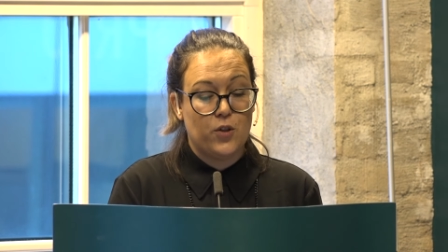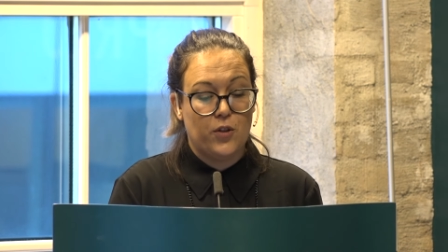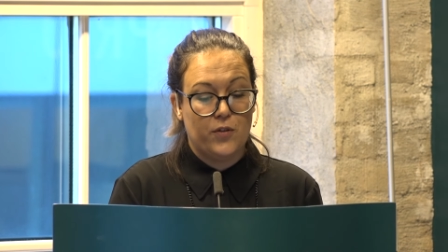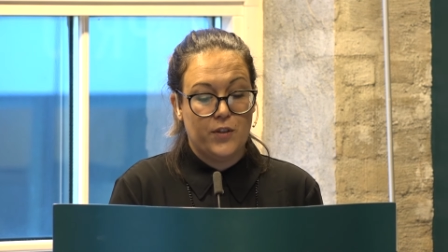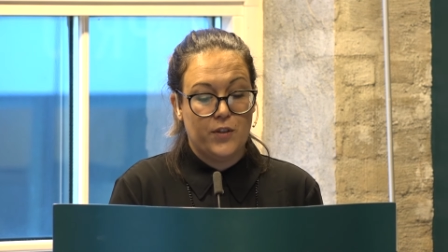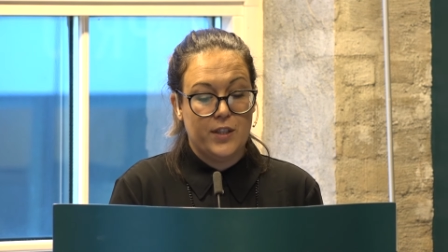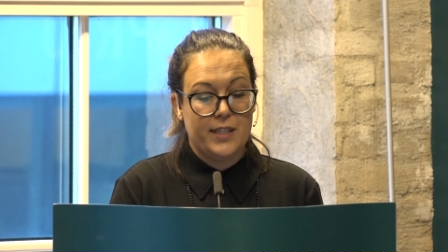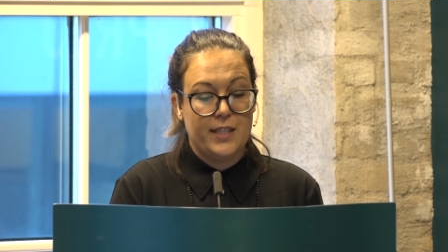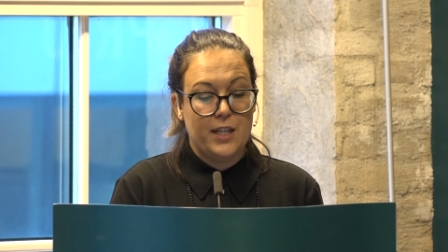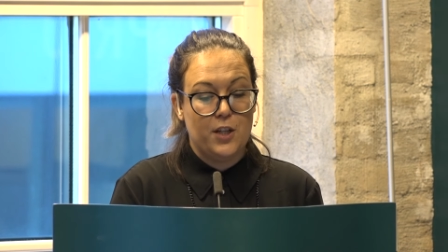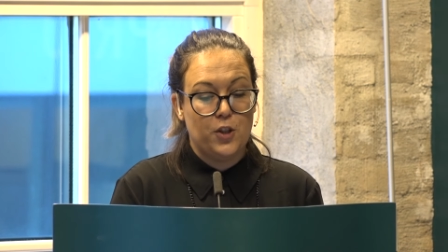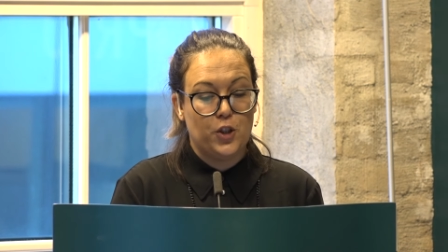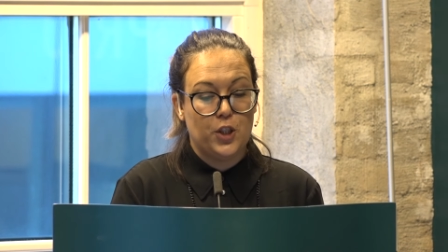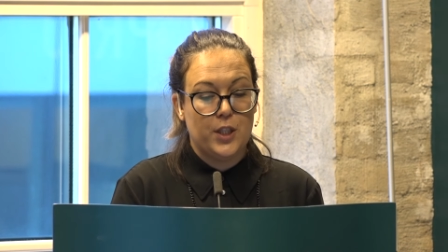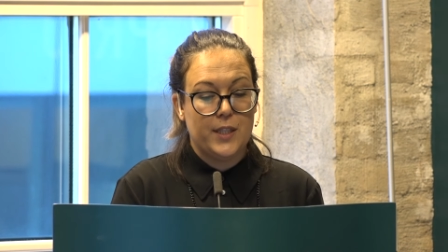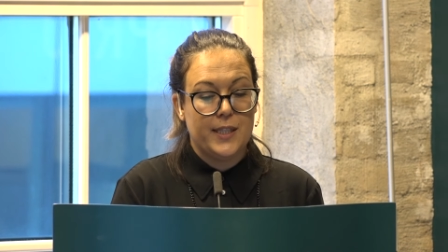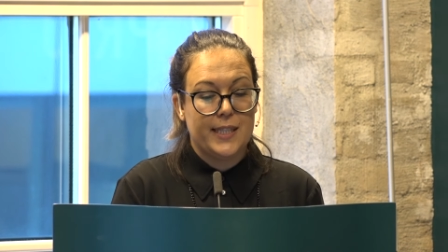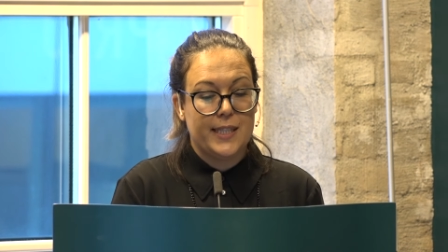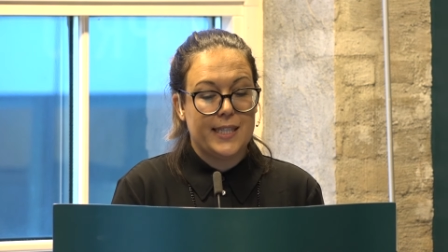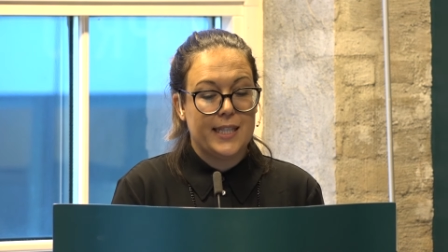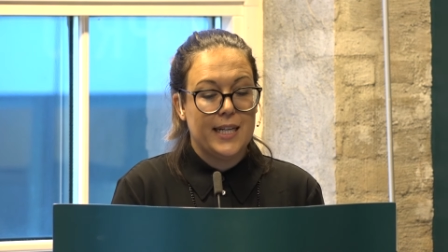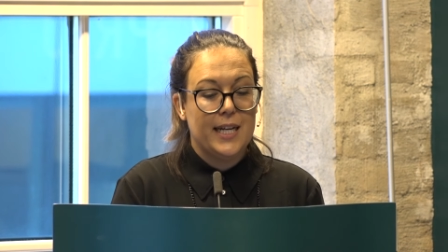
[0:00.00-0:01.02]

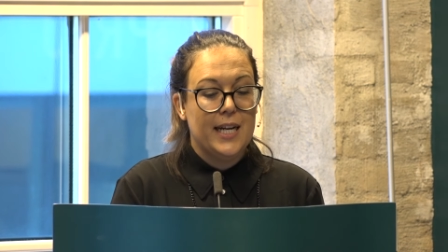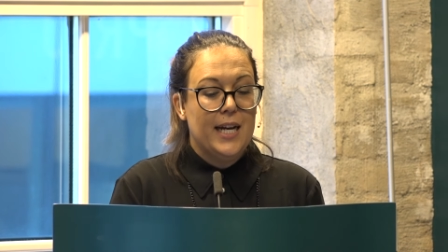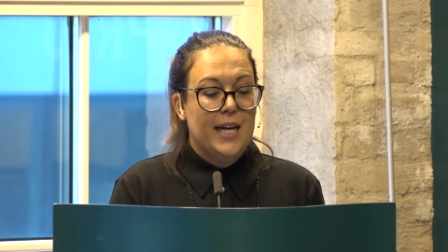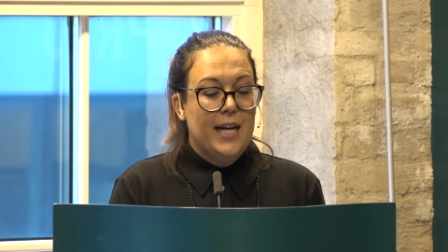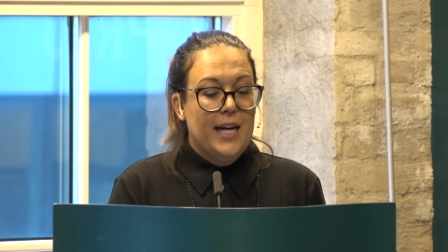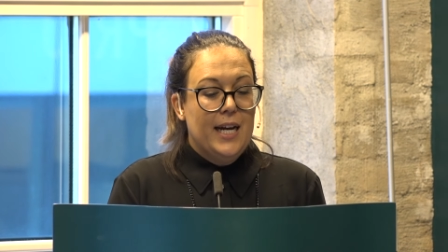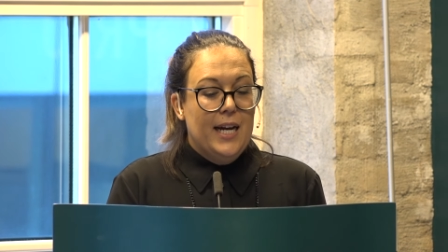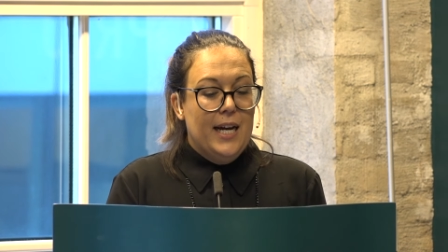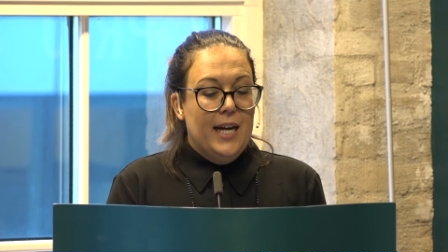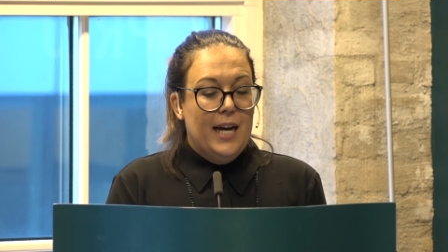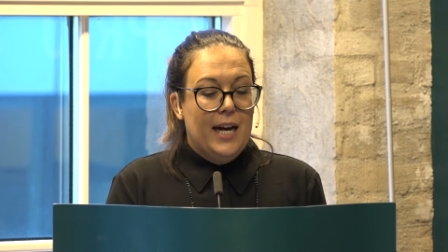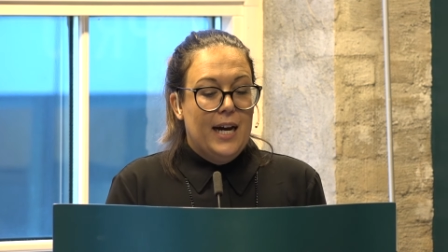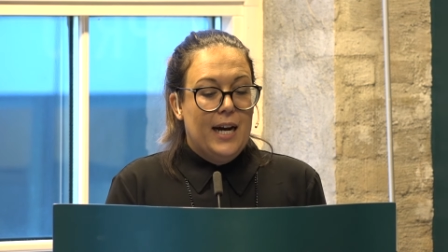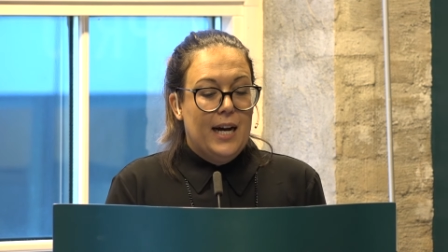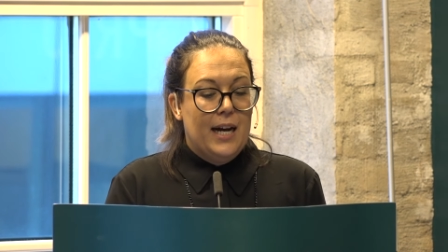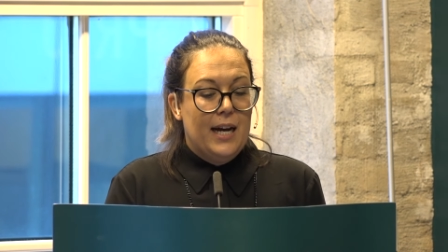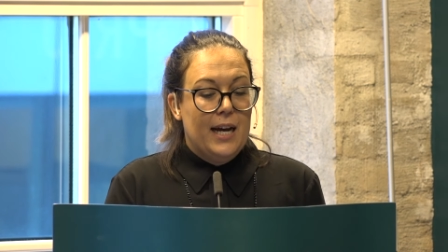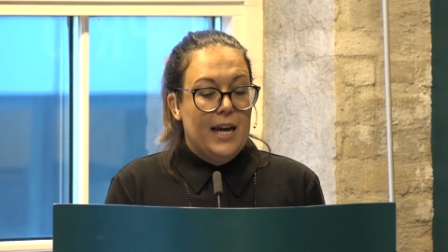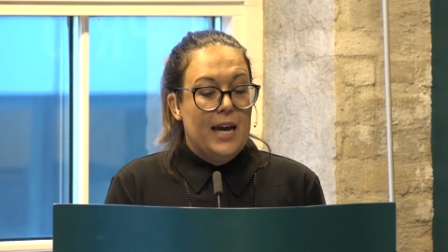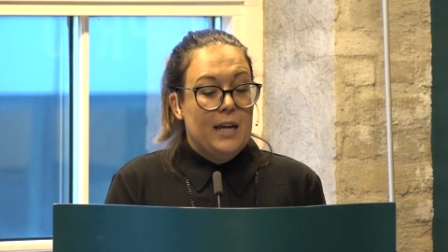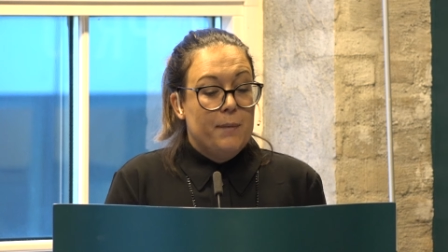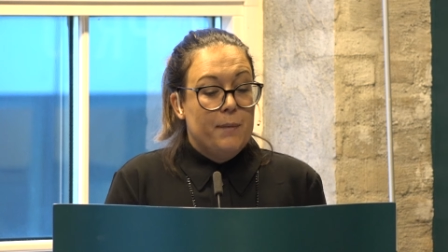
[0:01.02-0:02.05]
conversations.
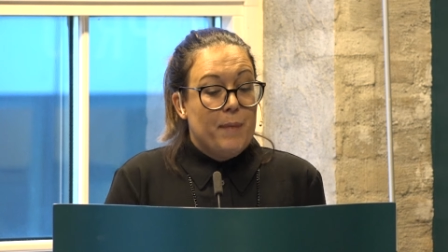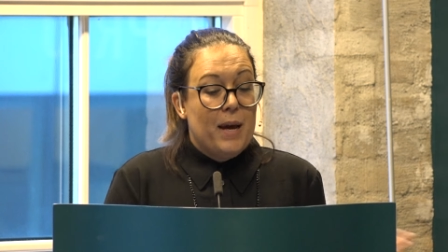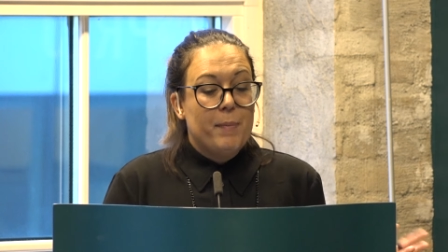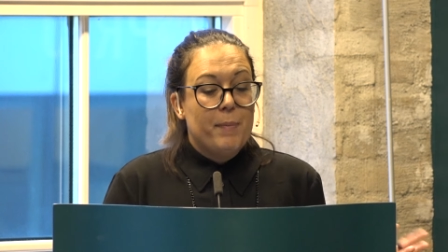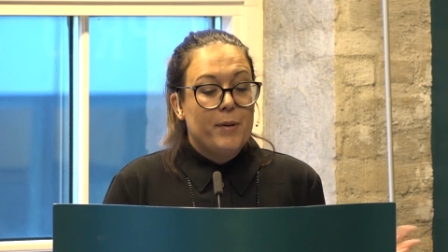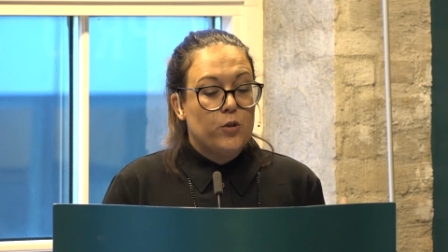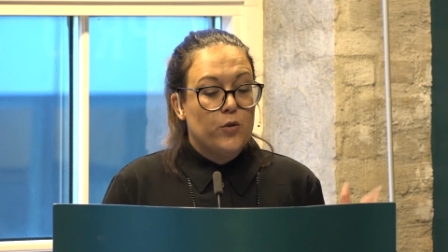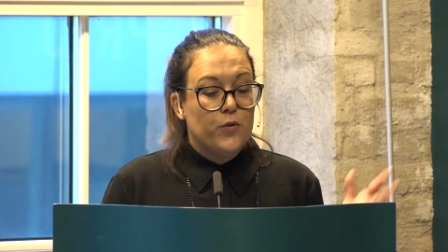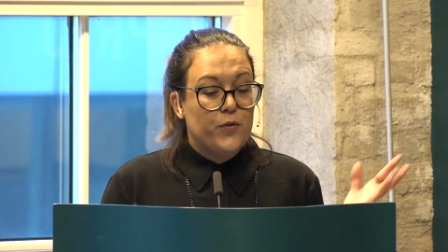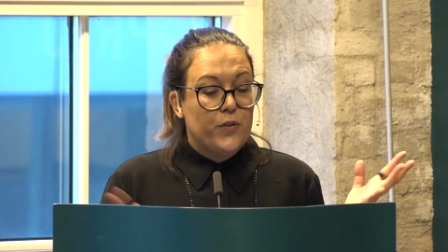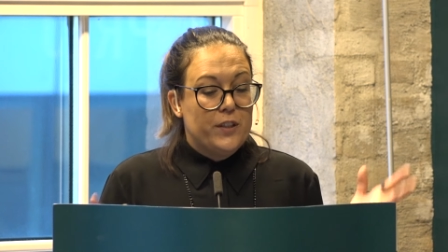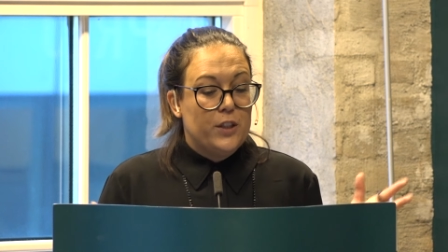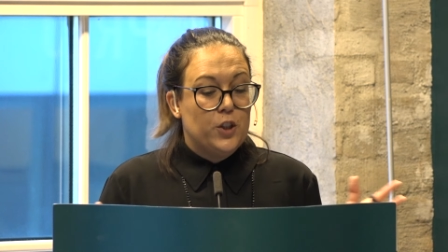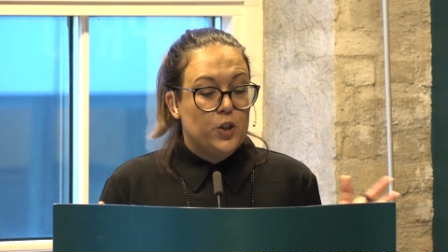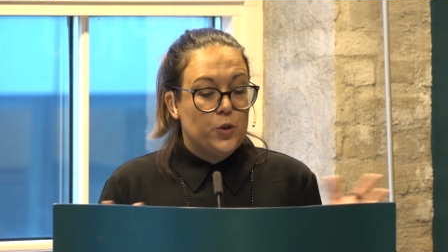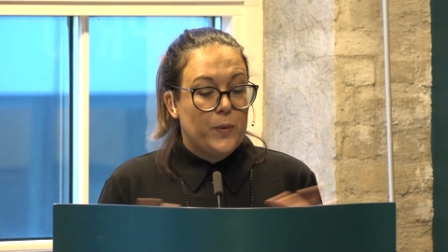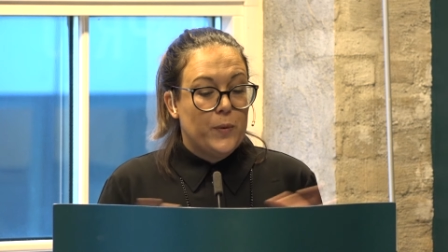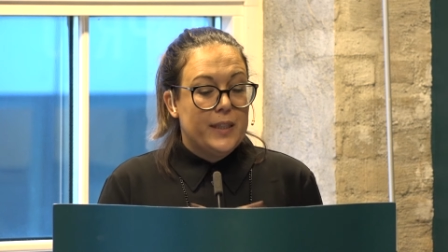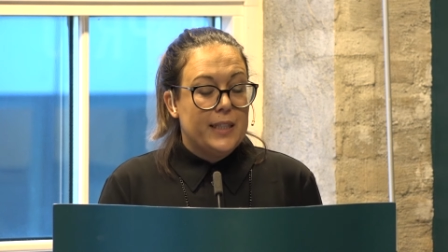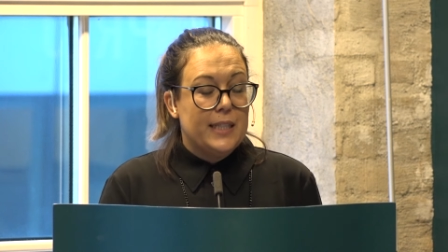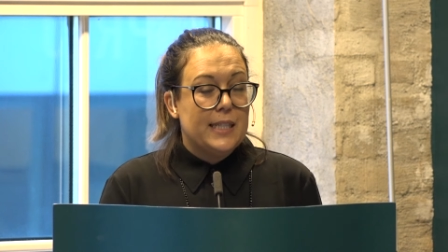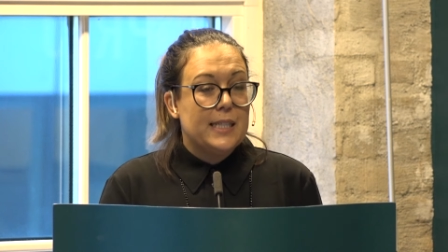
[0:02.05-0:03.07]
Uh, and maybe to finish with